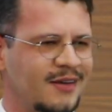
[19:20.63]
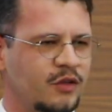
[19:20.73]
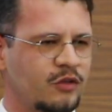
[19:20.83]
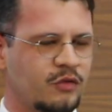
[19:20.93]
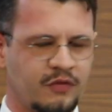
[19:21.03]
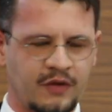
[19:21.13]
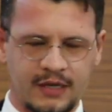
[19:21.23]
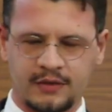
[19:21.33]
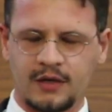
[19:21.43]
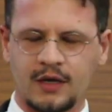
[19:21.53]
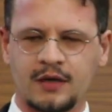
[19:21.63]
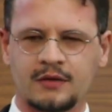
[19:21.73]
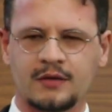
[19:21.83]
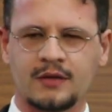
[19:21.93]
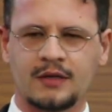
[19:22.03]
through faith
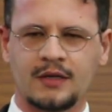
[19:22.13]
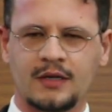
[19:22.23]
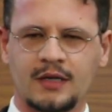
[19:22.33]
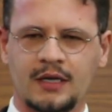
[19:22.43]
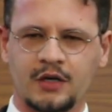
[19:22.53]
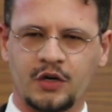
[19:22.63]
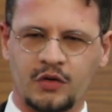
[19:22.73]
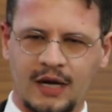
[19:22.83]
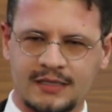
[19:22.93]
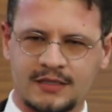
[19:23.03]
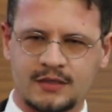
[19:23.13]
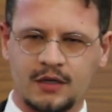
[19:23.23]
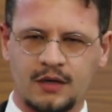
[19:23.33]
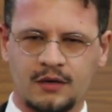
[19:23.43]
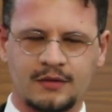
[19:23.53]
alone, in Christ
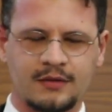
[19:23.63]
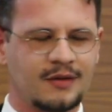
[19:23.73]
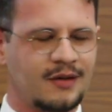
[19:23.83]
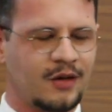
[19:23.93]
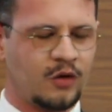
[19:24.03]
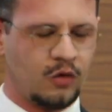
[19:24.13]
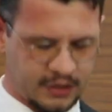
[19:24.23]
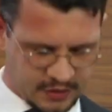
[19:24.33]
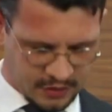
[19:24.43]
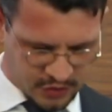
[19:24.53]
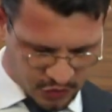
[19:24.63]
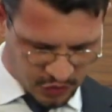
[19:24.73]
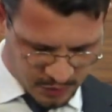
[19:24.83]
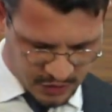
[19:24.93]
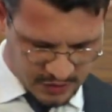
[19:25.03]
alone, according to the
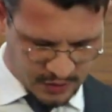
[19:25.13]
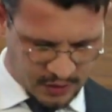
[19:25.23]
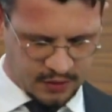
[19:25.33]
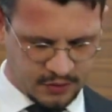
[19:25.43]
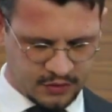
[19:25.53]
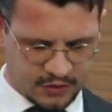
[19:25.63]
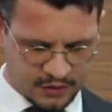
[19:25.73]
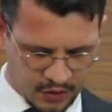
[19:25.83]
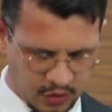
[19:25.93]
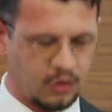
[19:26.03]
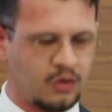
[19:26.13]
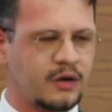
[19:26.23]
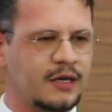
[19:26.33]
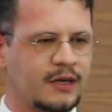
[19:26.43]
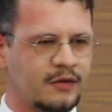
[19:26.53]
scriptures alone, to the
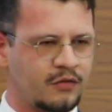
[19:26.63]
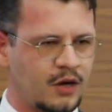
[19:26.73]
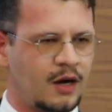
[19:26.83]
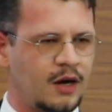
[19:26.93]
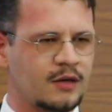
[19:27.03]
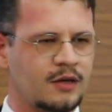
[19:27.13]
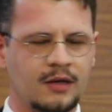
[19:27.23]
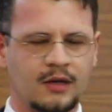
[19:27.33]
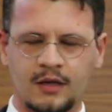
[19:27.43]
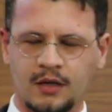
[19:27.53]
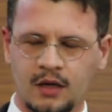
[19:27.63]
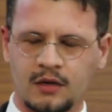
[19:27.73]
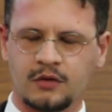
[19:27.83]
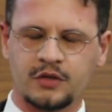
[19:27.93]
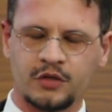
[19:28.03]
glory of God
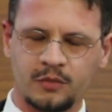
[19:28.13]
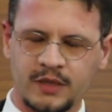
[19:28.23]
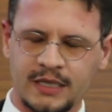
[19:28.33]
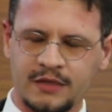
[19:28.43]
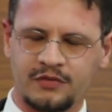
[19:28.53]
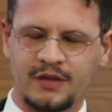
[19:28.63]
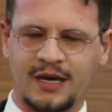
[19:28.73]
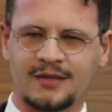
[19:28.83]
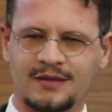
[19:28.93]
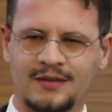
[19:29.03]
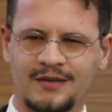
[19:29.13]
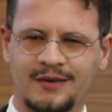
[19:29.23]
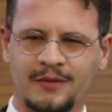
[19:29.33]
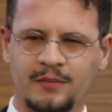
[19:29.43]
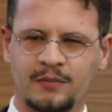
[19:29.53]
alone? Do you believe that?
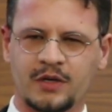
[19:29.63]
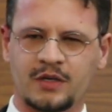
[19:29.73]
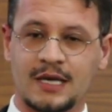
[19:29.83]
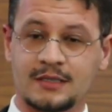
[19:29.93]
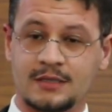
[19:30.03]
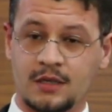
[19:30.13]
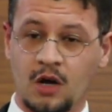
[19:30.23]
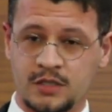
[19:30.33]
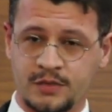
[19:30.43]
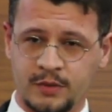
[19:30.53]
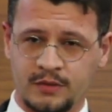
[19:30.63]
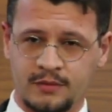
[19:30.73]
Because that's the gospel.